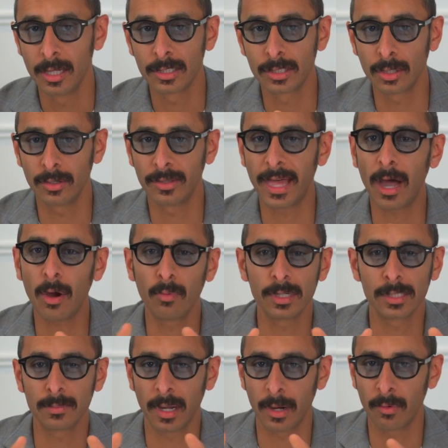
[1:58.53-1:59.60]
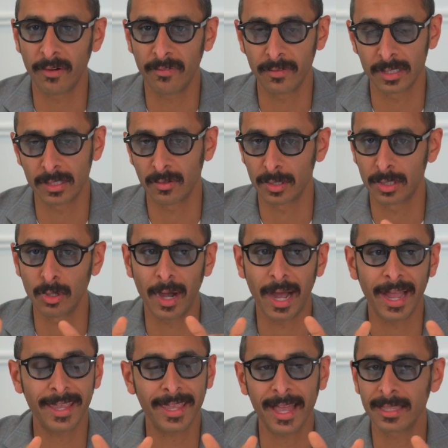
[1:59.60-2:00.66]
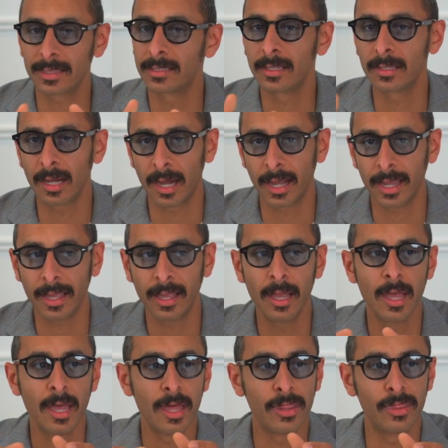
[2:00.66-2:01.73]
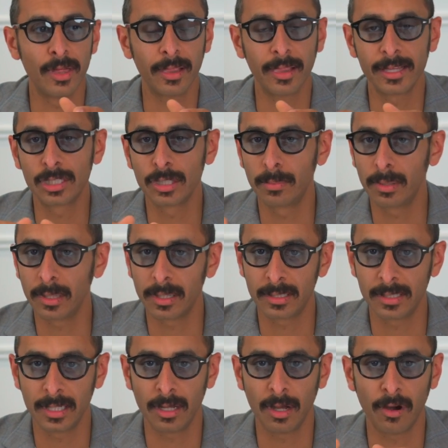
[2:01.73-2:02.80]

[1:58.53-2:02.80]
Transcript: So that was my reference point. So I can't deny the legibility